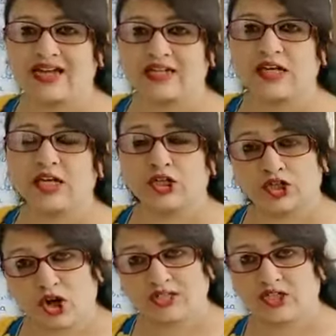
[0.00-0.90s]
short
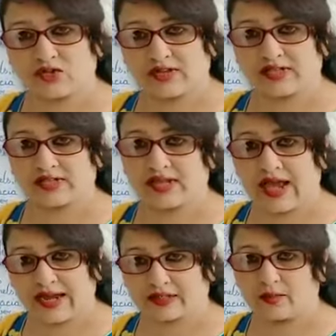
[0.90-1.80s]
trees at the
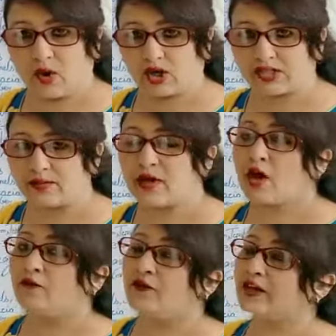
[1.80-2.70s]
bottom which